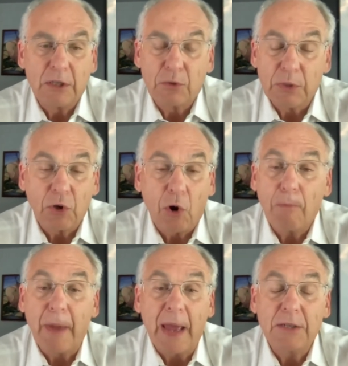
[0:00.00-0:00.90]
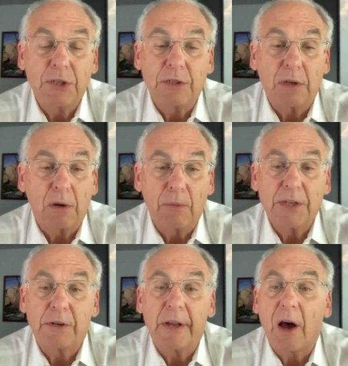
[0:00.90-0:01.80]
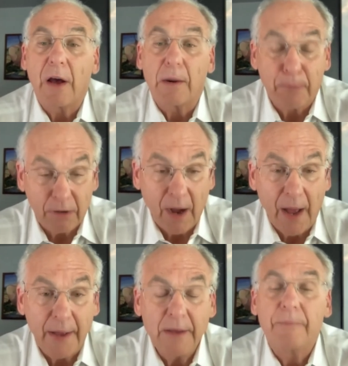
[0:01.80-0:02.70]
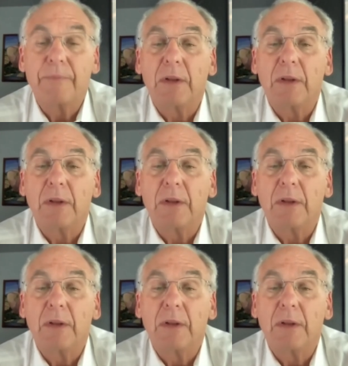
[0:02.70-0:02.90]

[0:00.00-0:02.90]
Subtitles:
this was all based originally on a play.